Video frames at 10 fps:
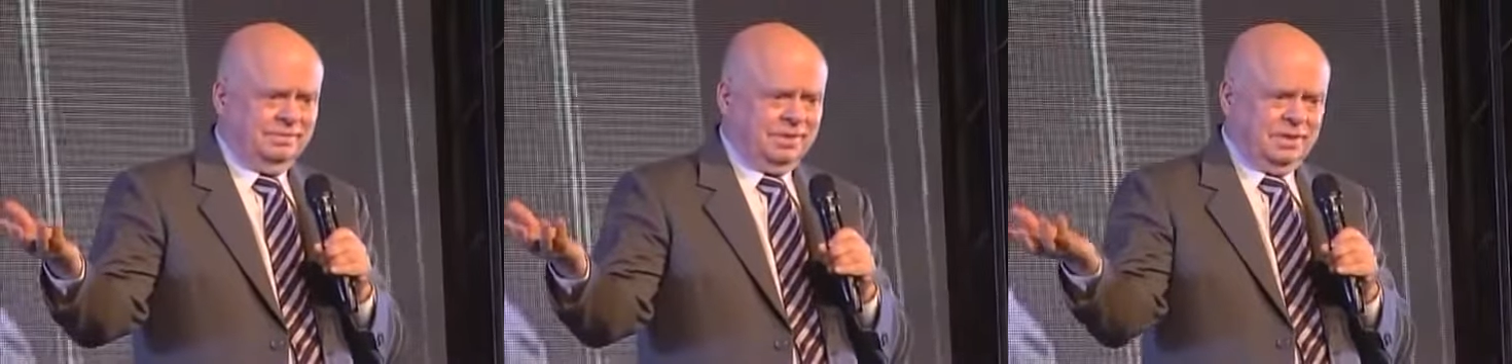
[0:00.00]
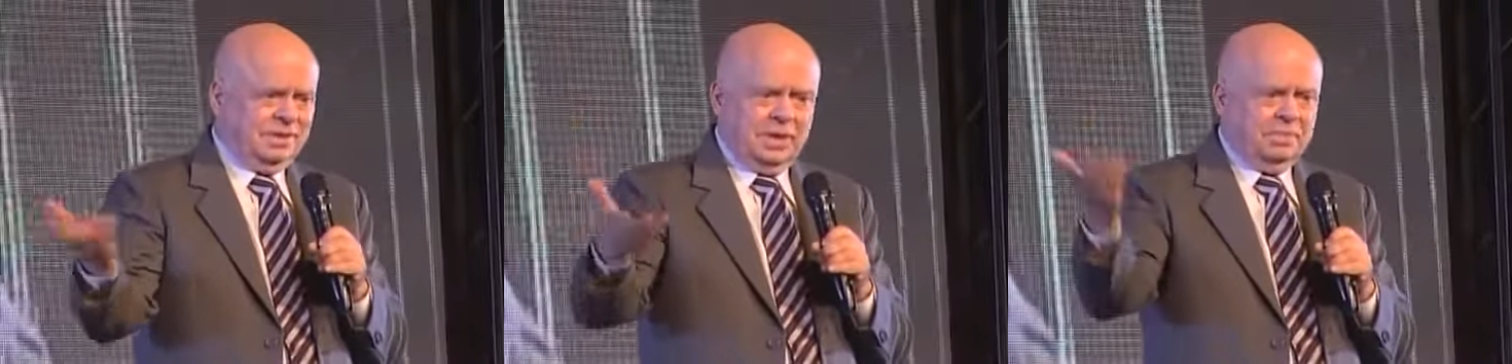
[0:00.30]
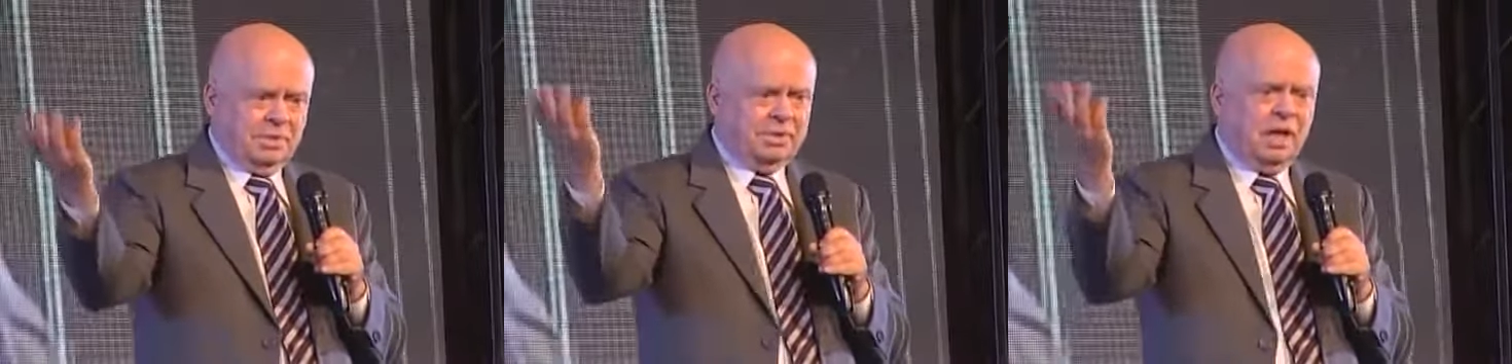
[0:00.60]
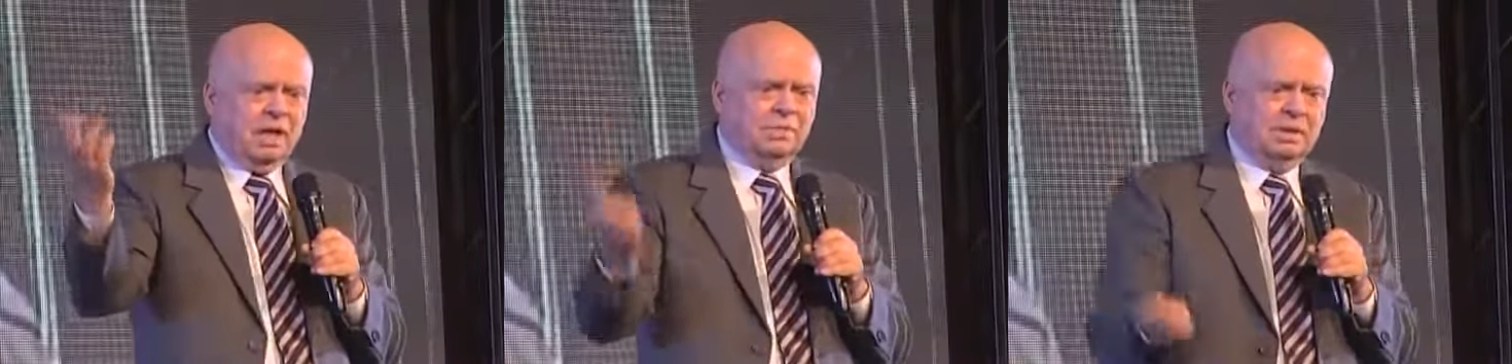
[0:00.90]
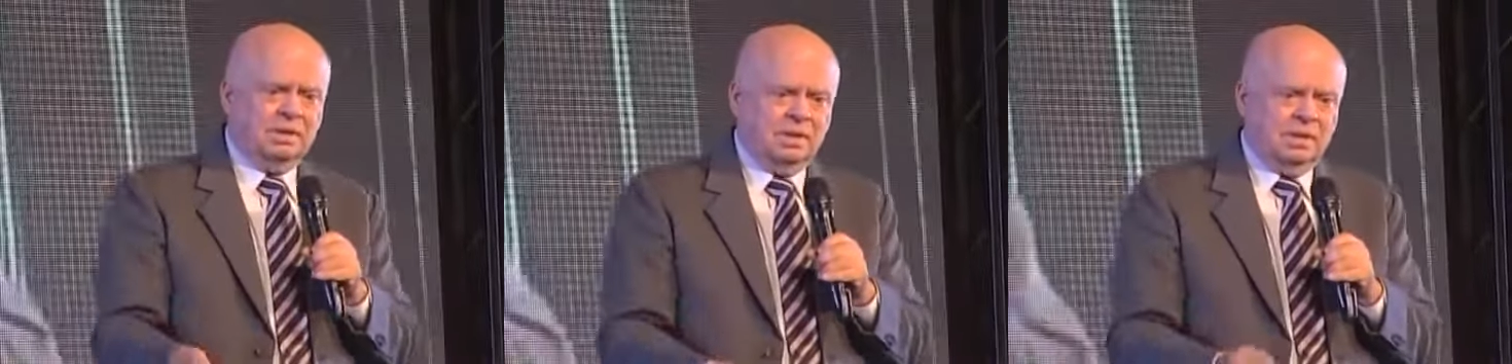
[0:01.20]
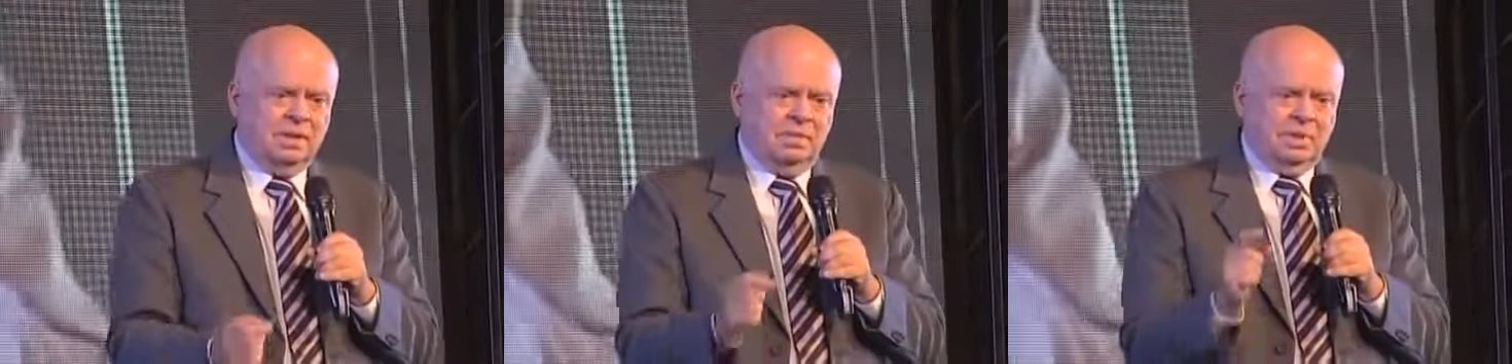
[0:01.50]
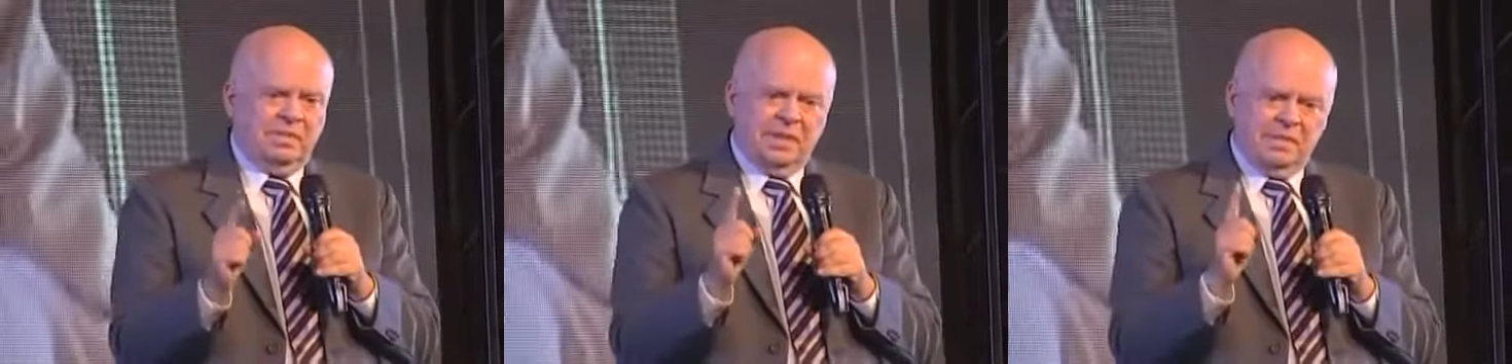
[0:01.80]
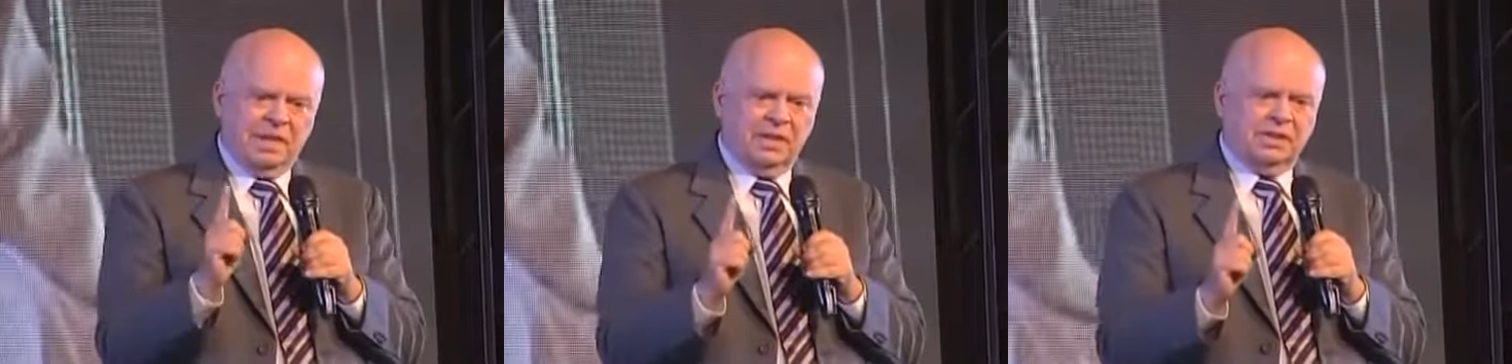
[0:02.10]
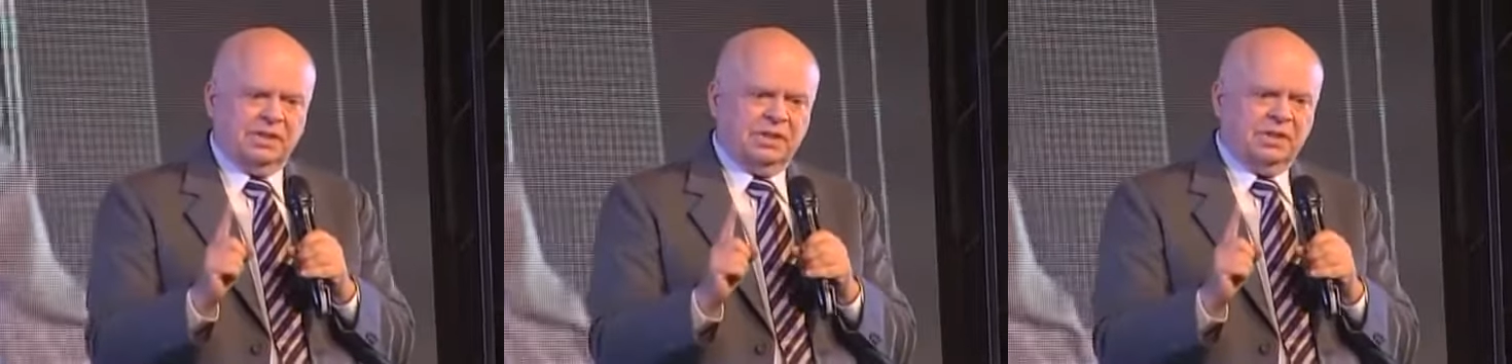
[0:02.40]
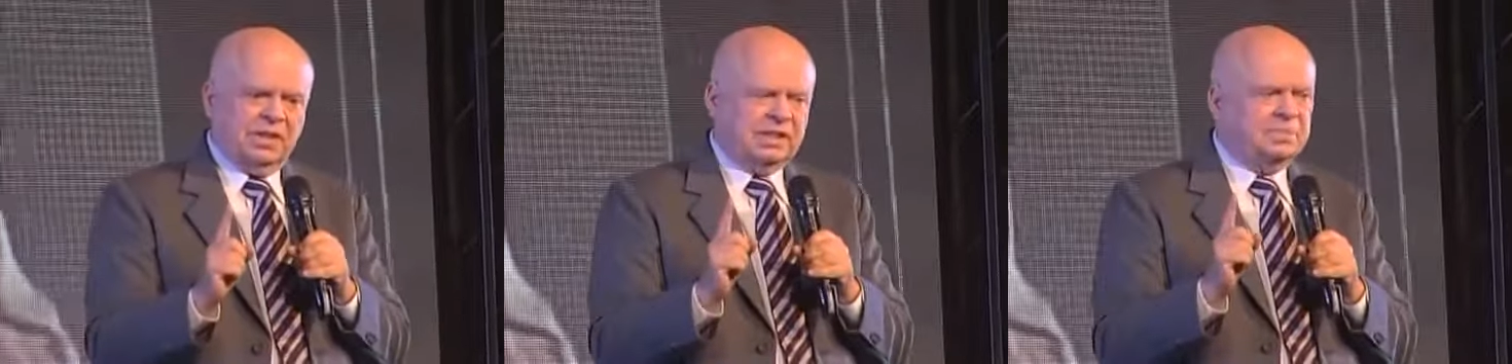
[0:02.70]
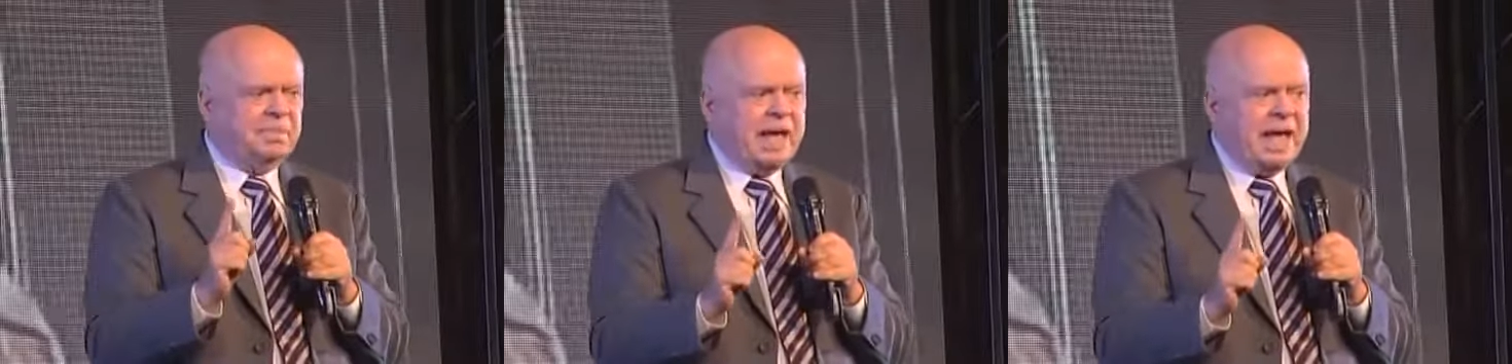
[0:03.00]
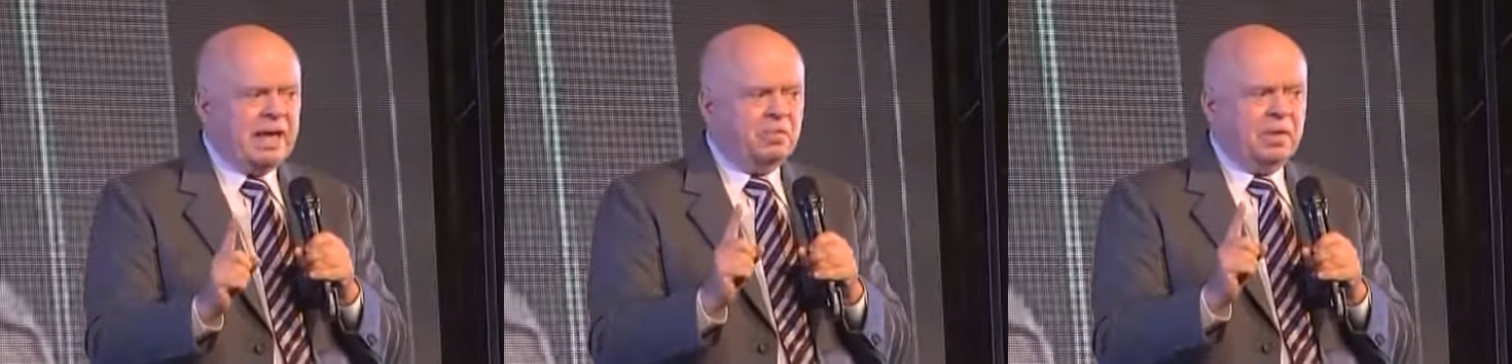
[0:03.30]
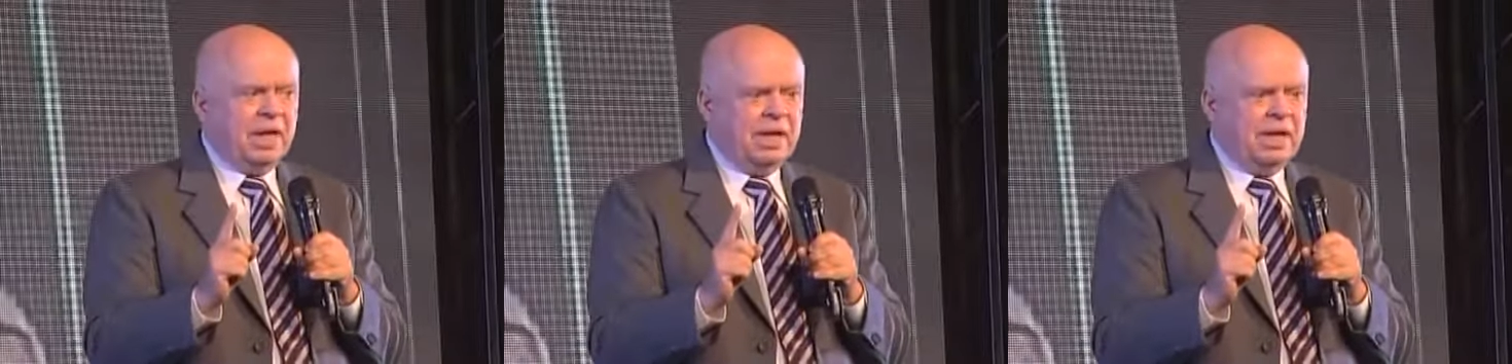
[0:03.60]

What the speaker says: They just keep their job. But if they make a decision that's bad, what